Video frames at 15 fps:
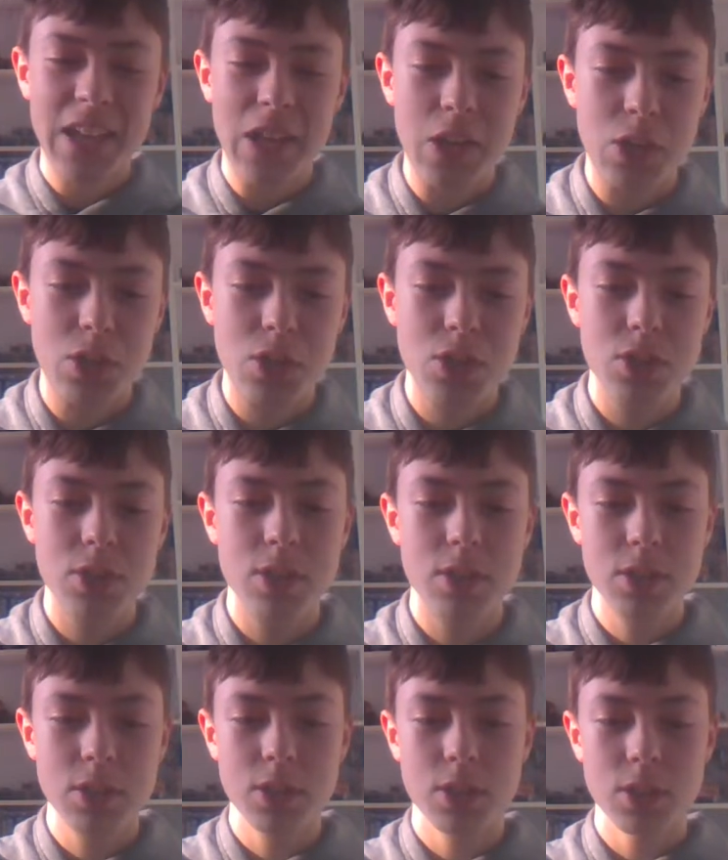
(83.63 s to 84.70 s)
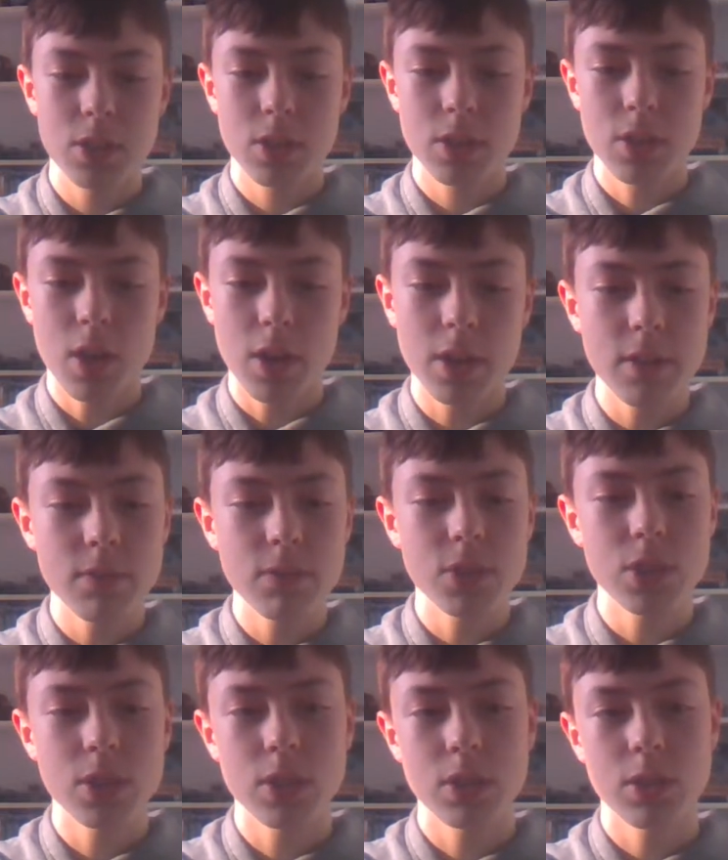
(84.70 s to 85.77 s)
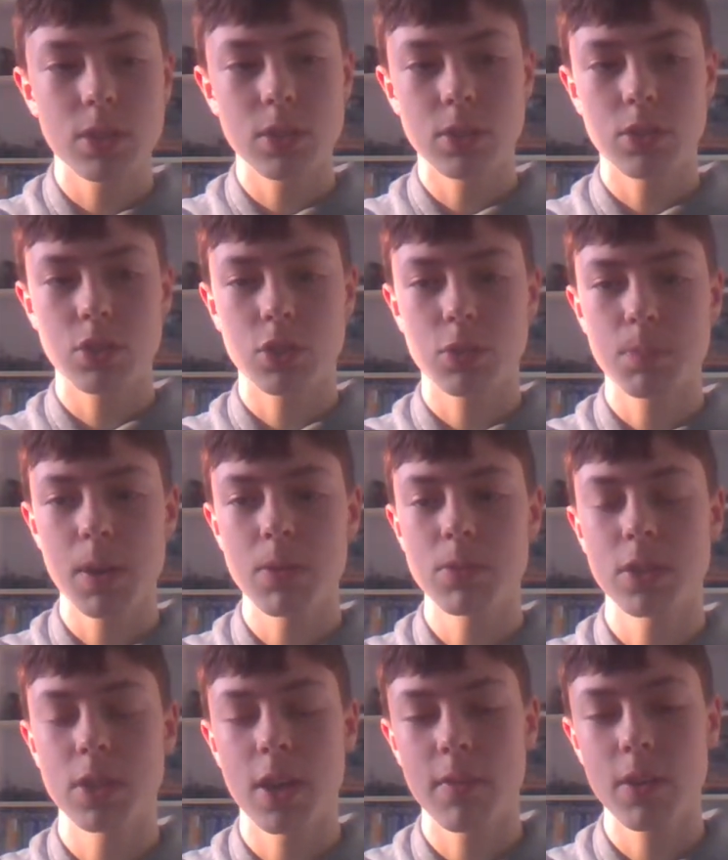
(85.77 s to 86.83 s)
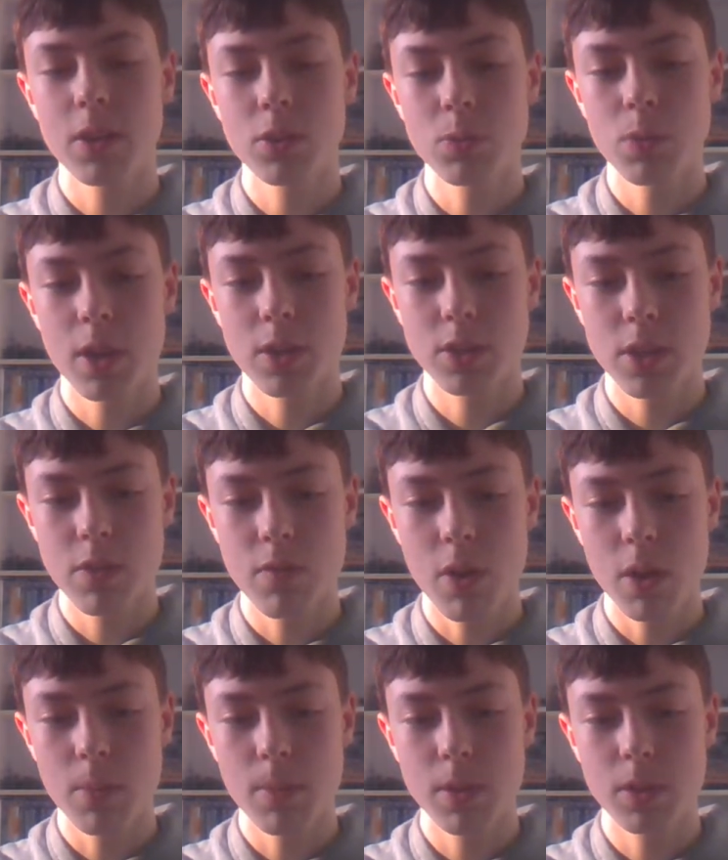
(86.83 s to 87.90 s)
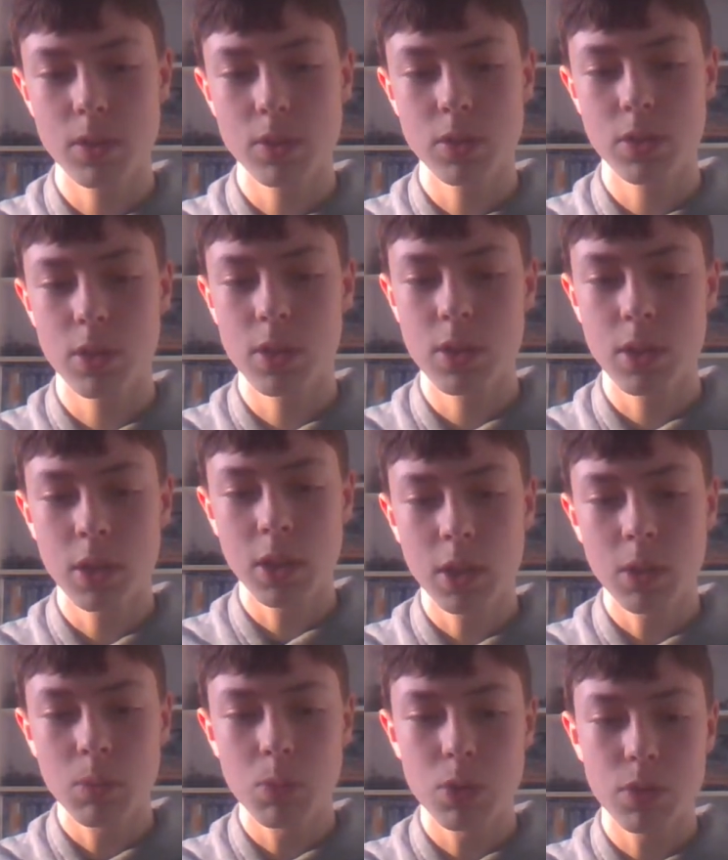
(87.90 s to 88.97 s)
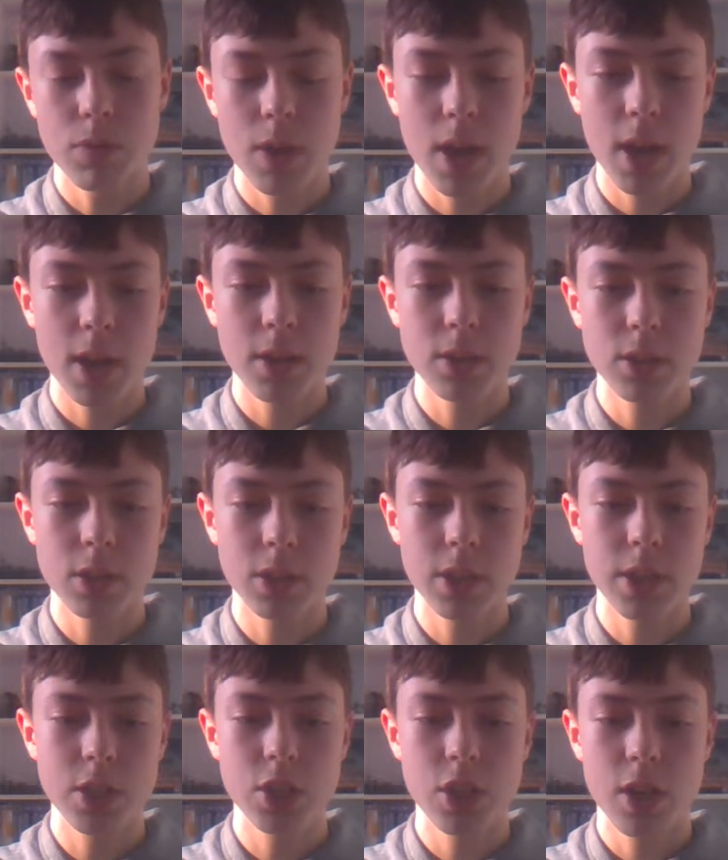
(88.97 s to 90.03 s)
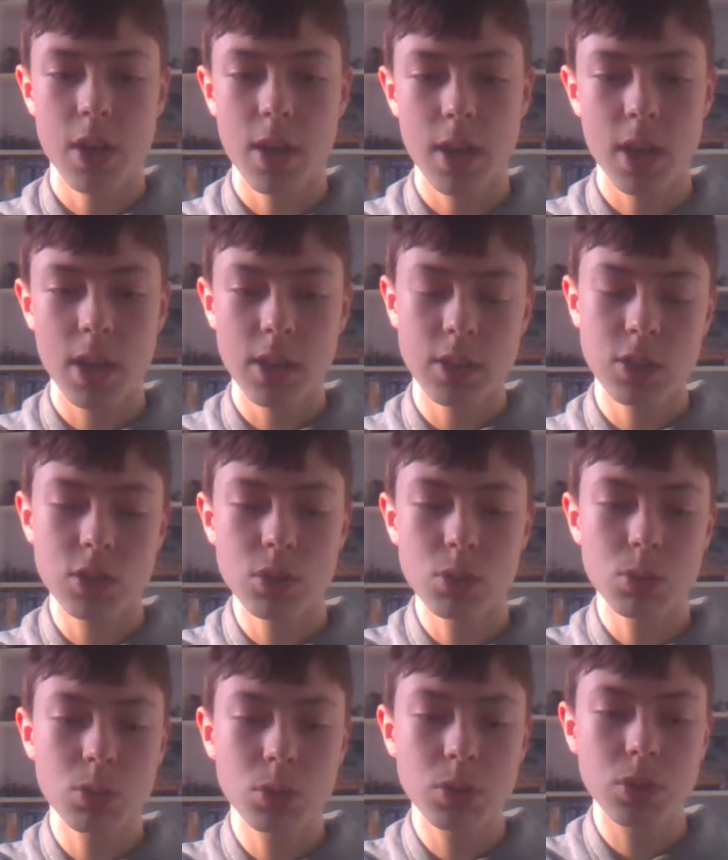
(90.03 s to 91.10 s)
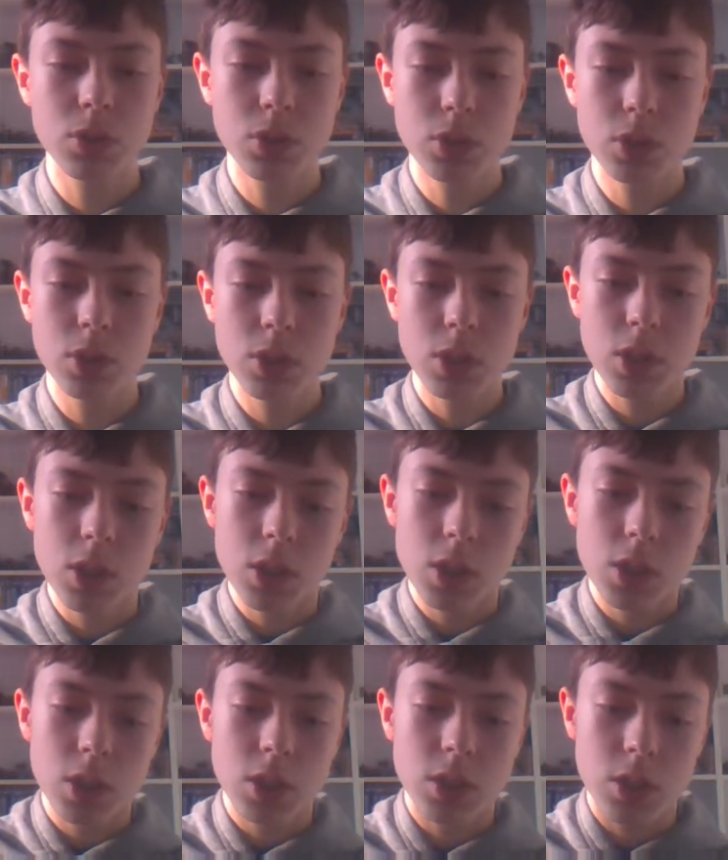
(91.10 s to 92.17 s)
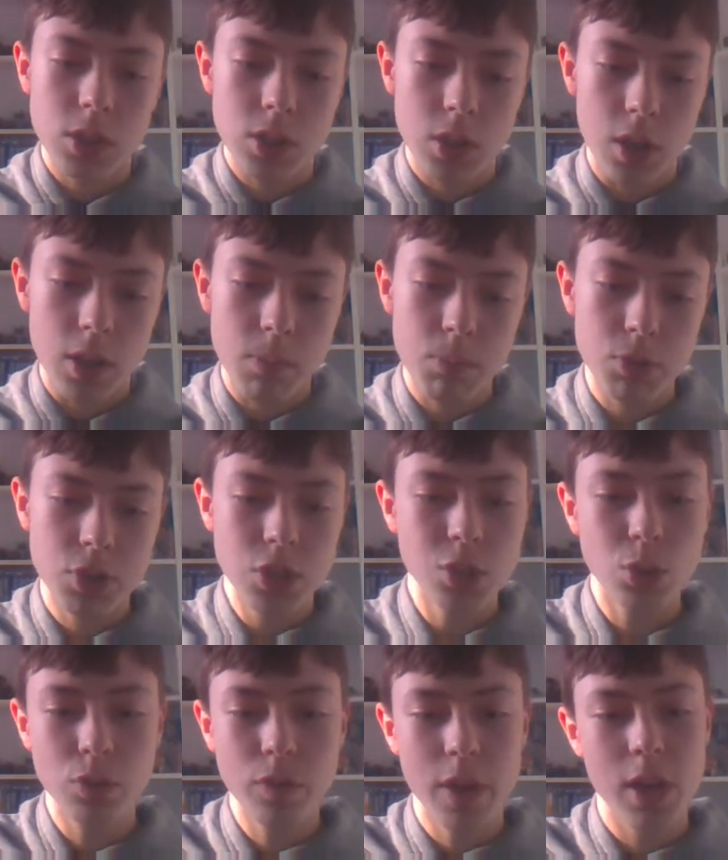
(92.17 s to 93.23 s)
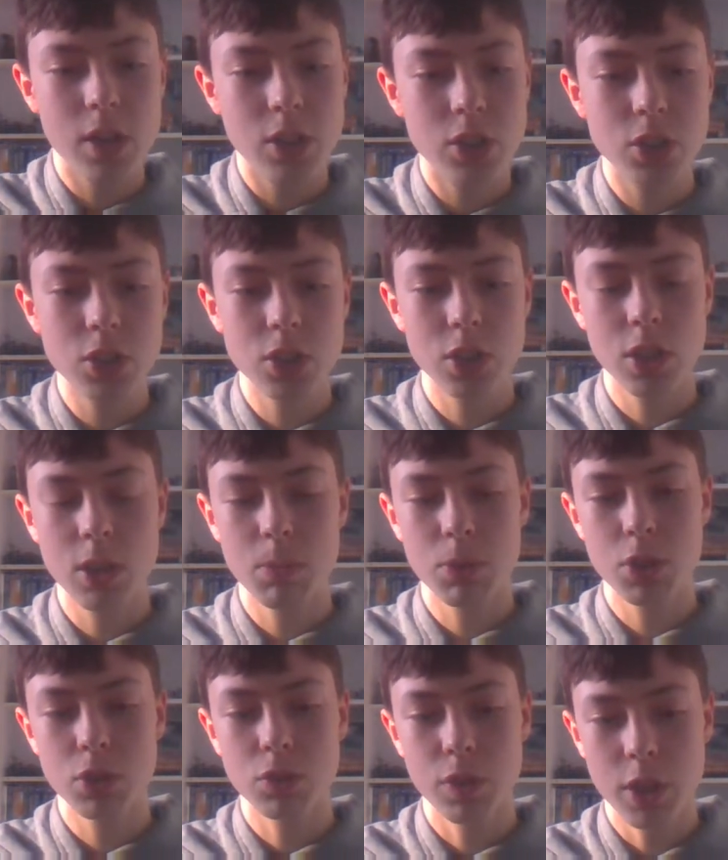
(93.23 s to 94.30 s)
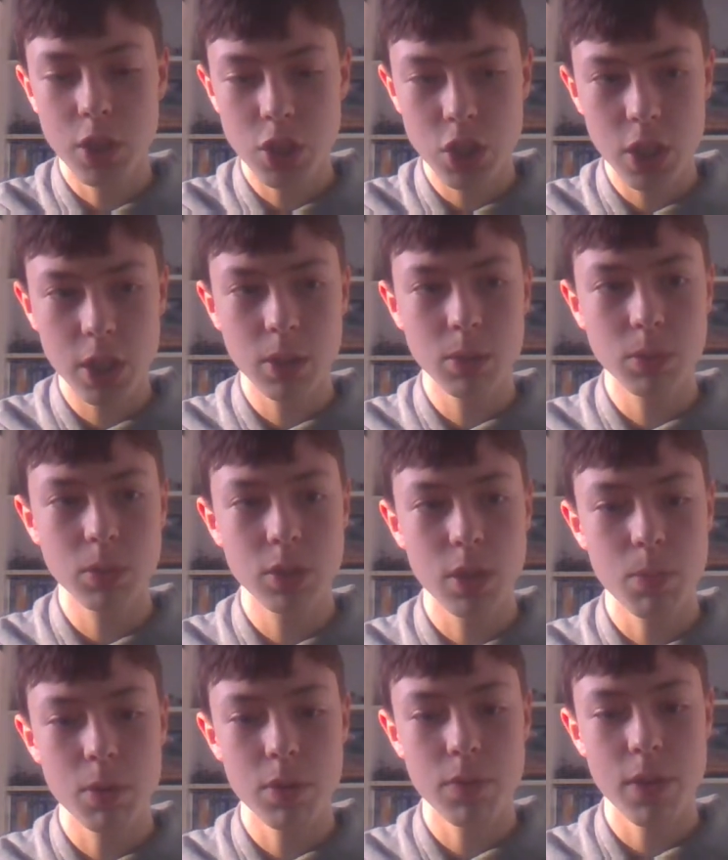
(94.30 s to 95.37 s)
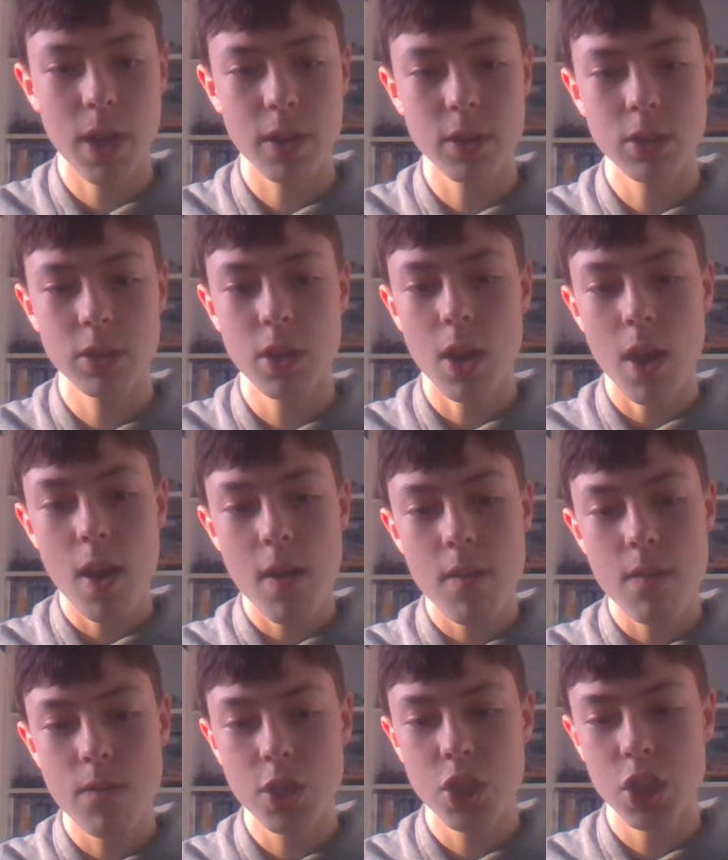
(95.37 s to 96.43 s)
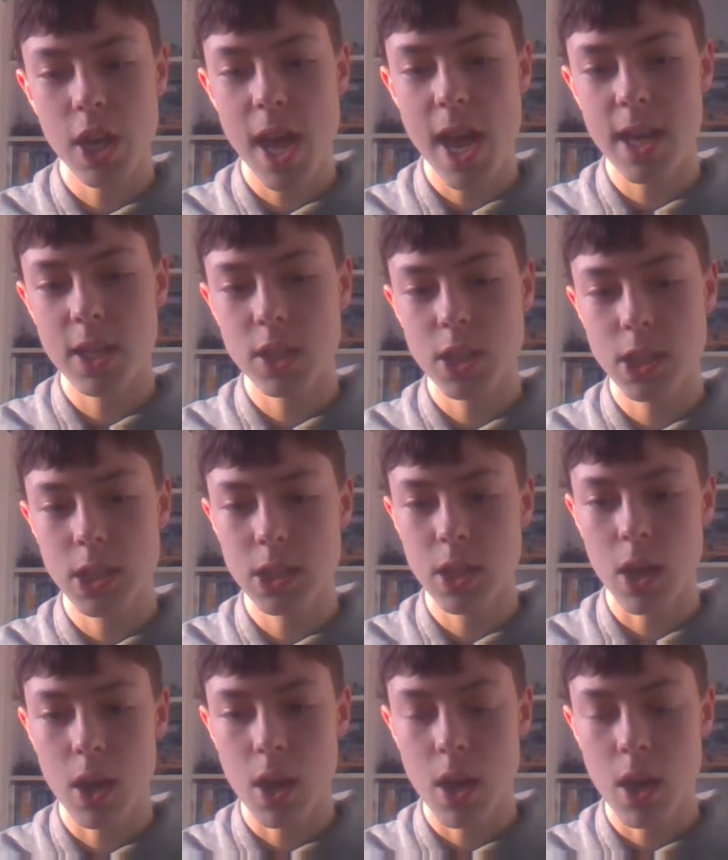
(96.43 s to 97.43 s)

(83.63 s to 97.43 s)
and knives and just bows and arrows, whereas the Romans would have had legionnaire swords, like praetorian shields. They would have had vigilettes,